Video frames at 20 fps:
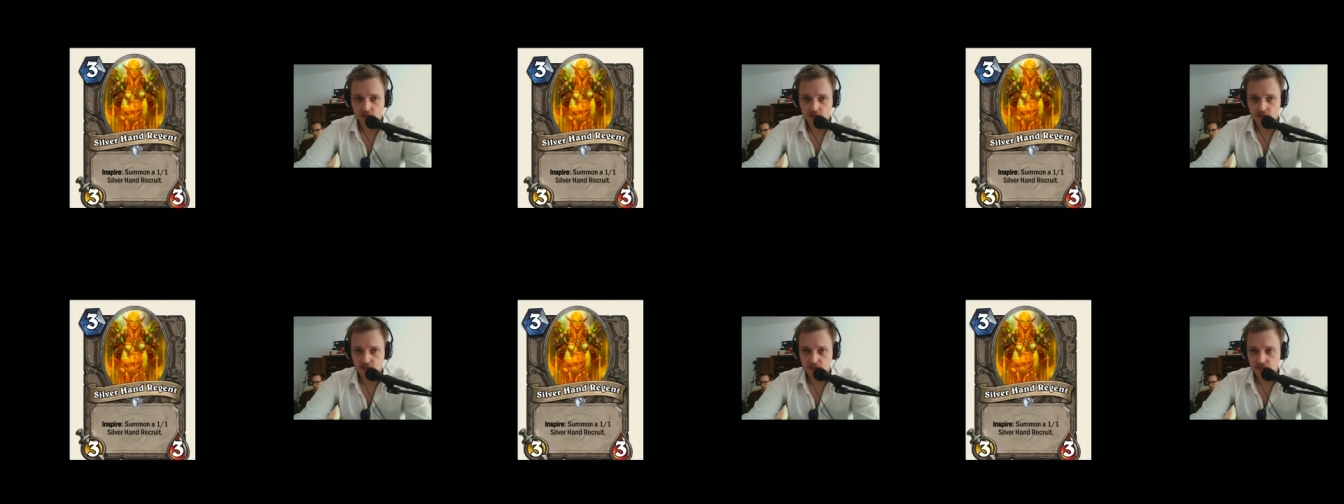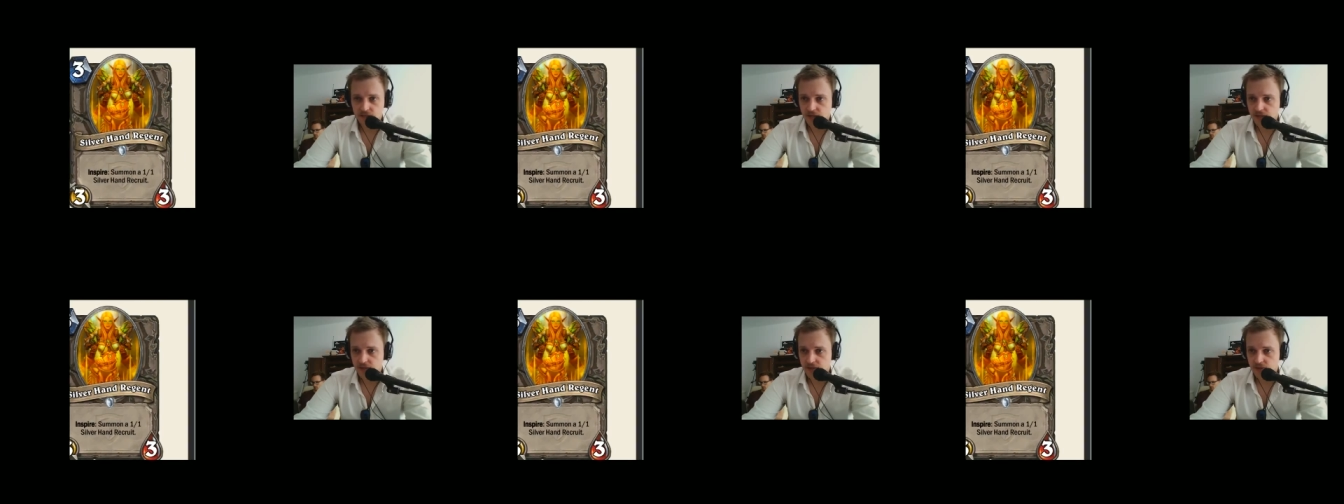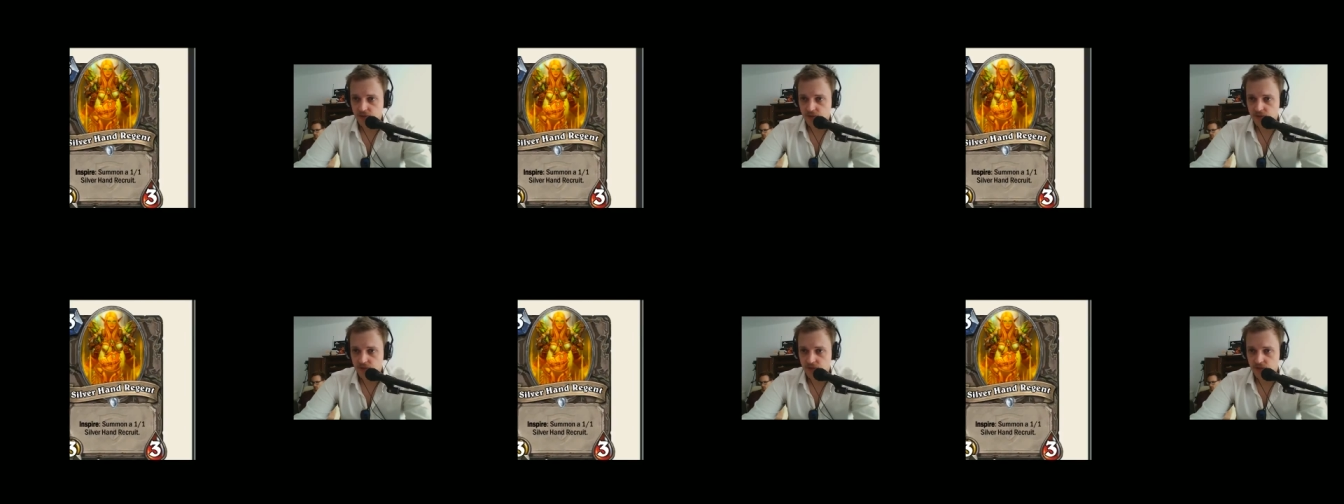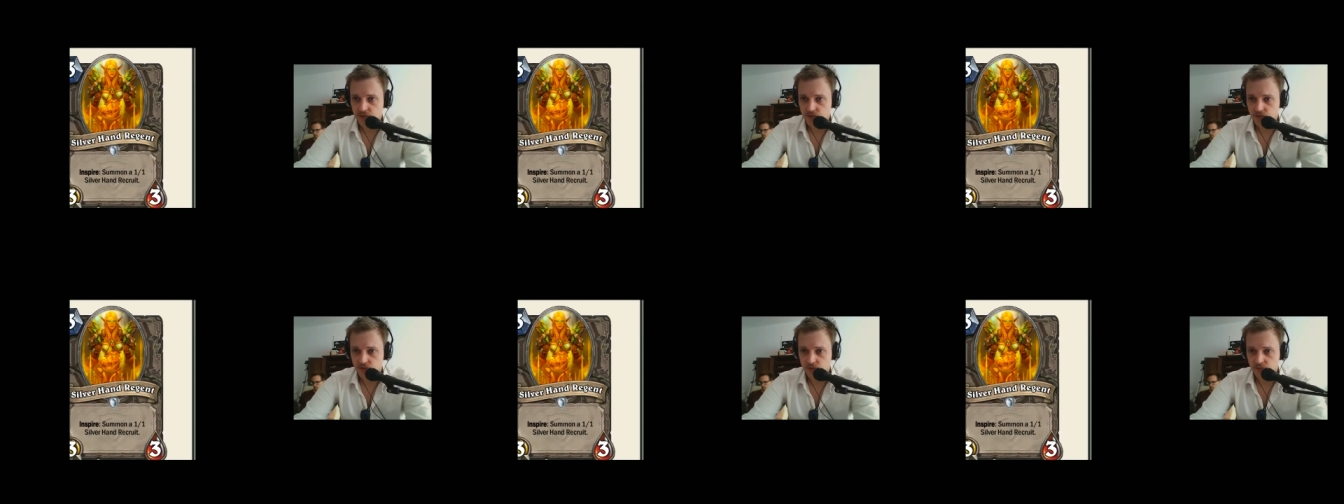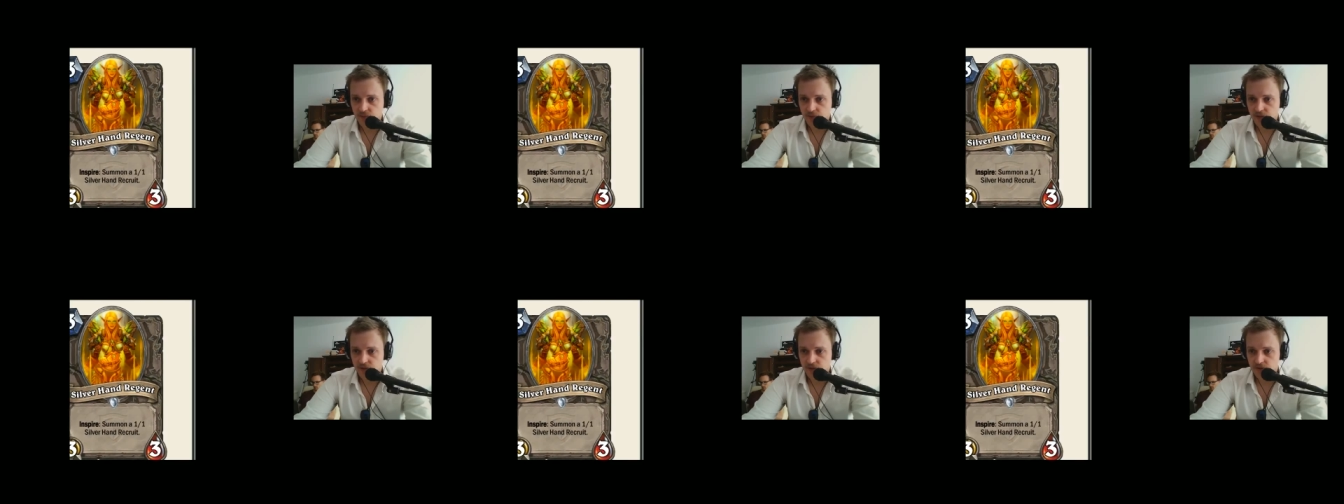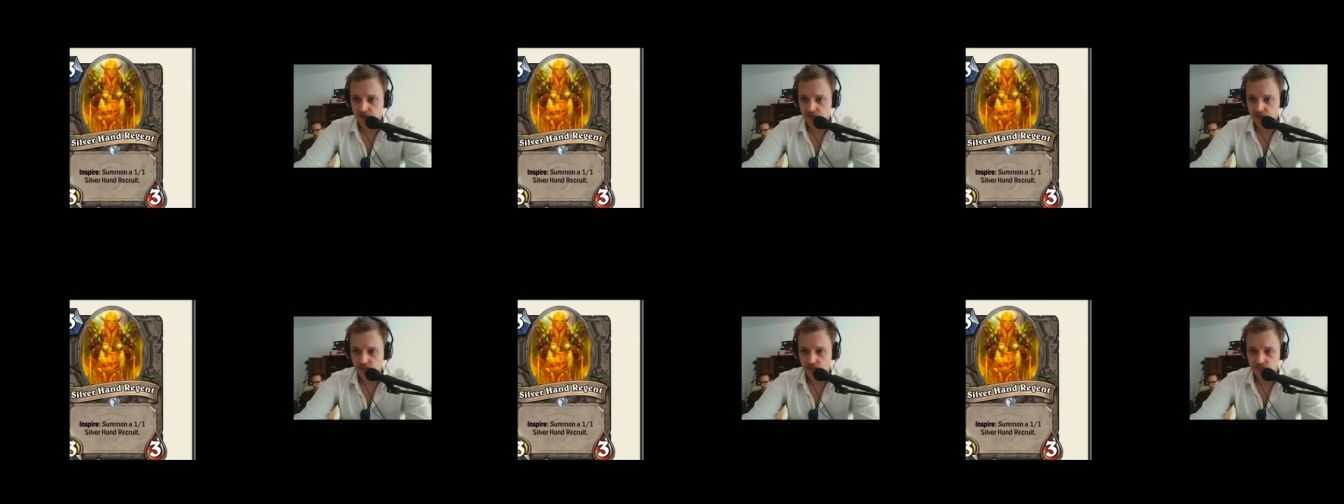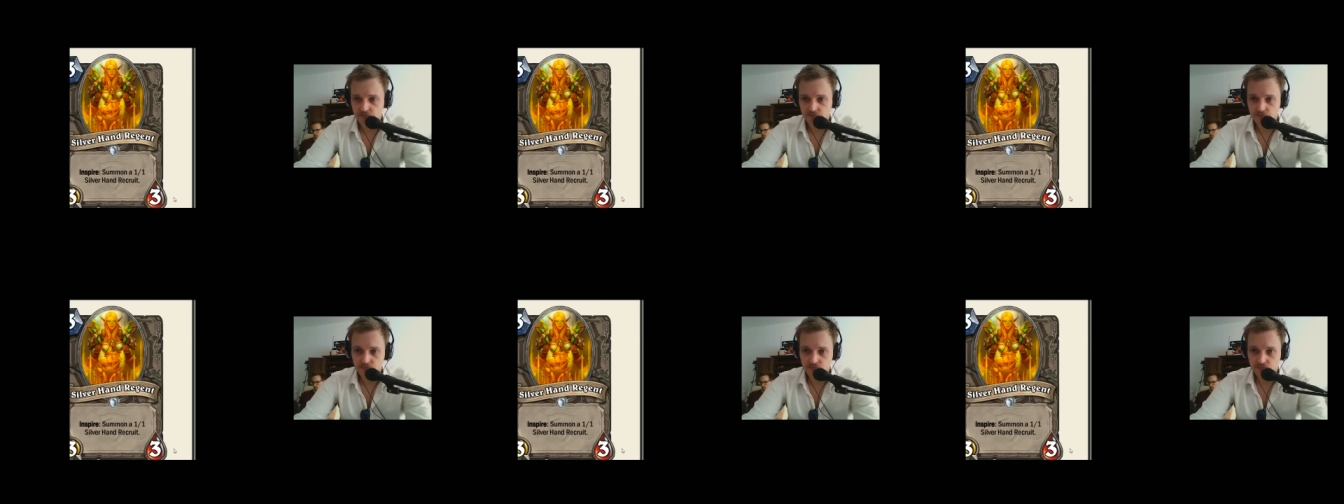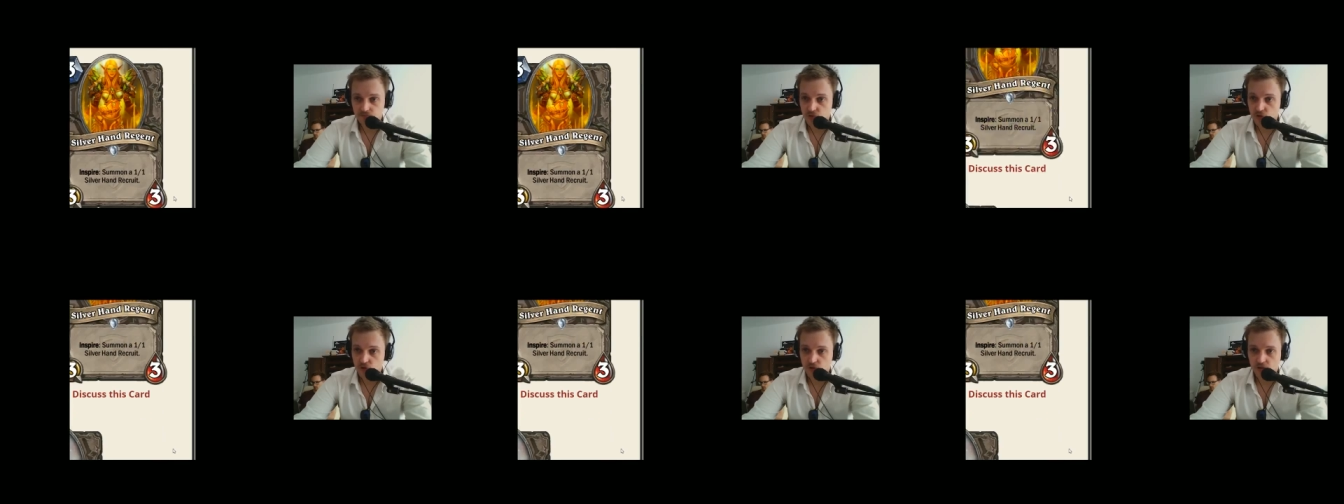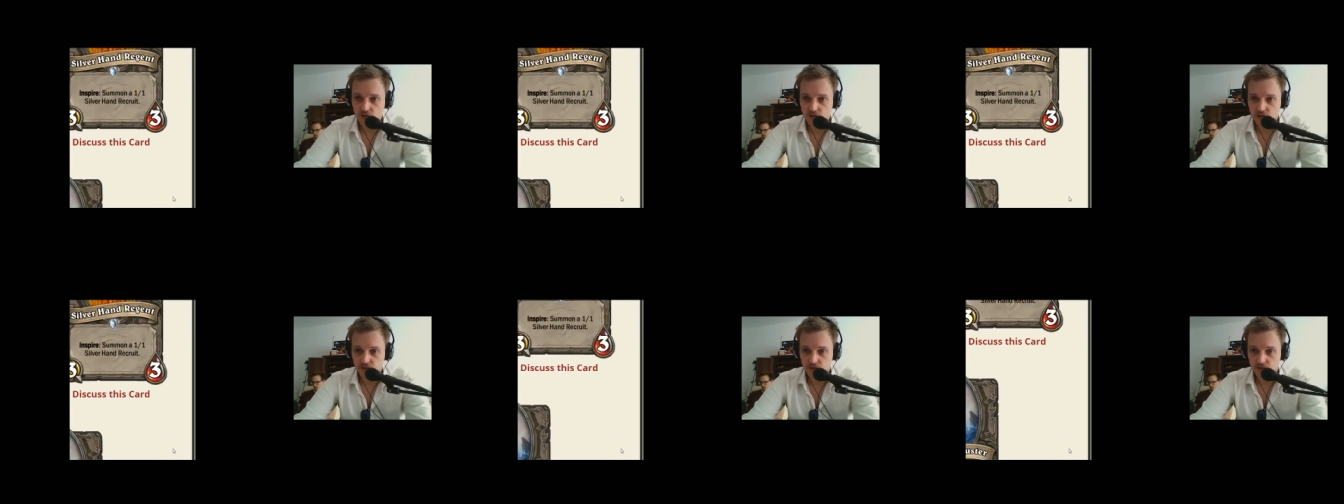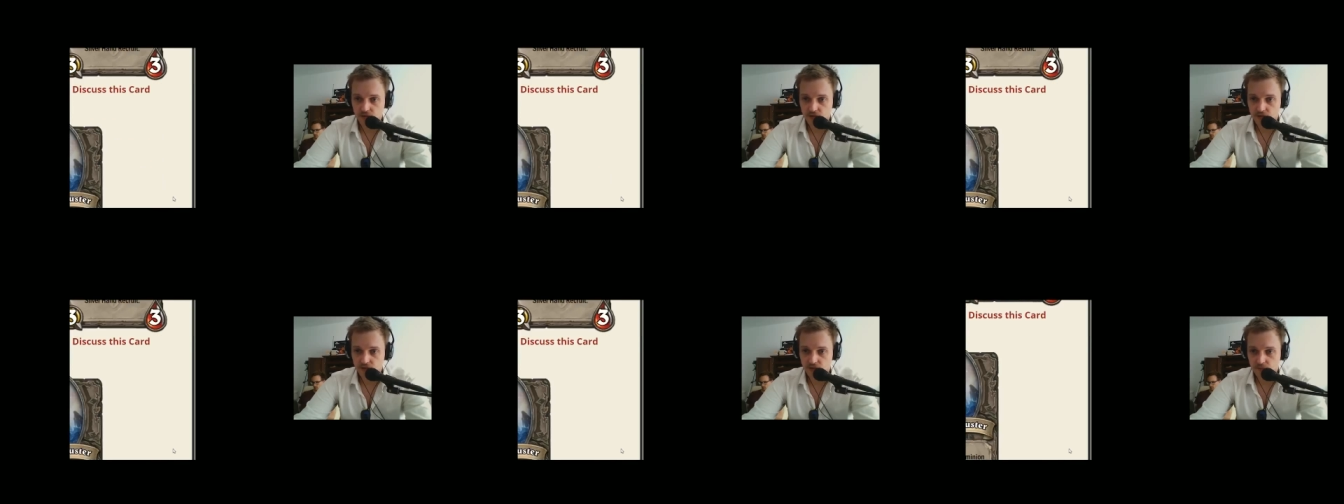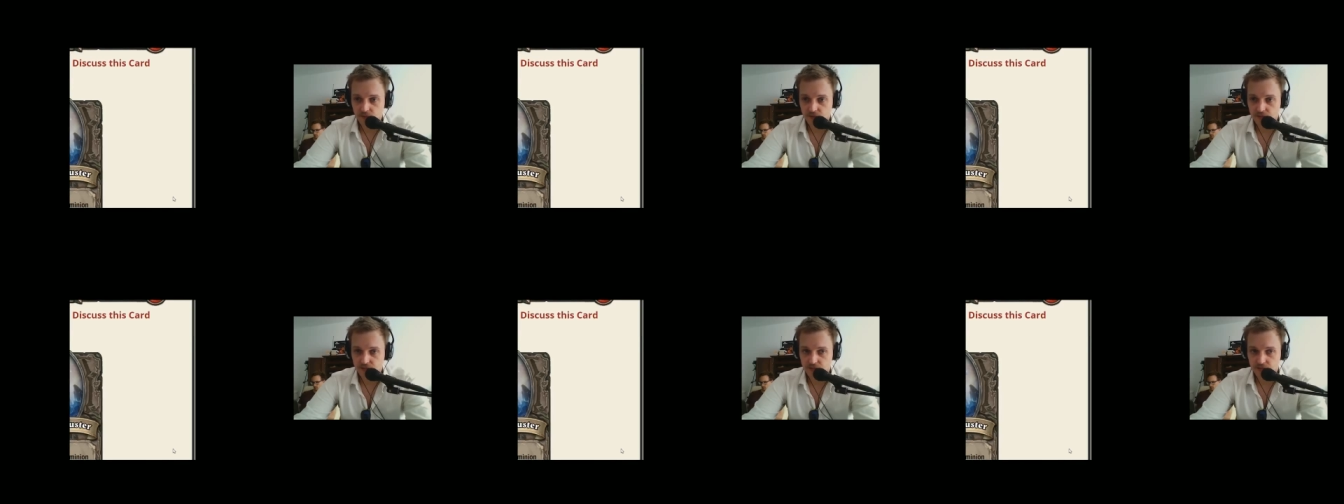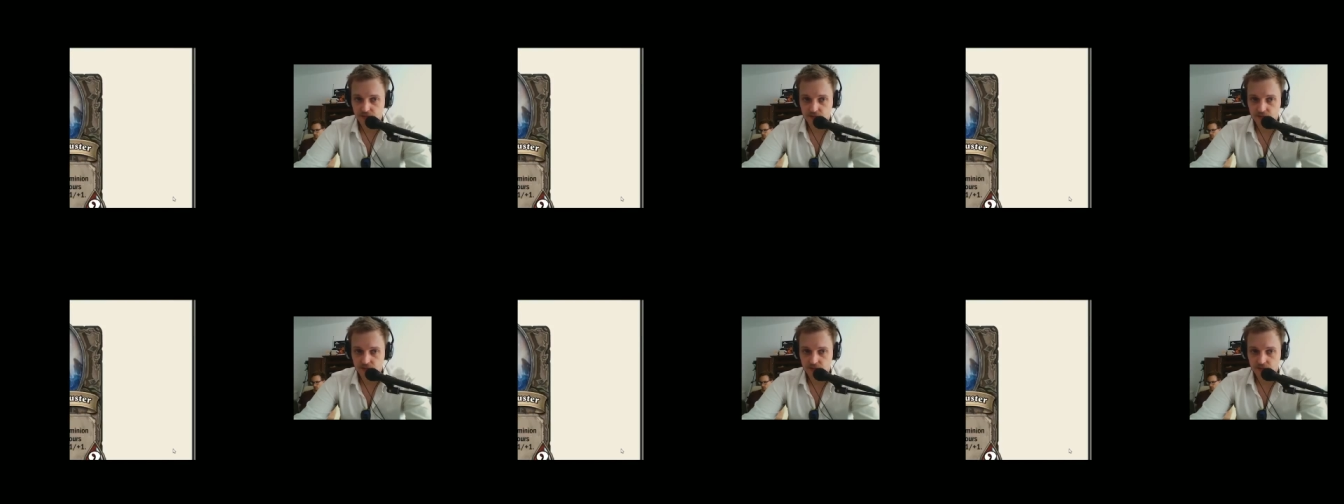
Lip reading: This guy we already talked about. It's okay, I think, but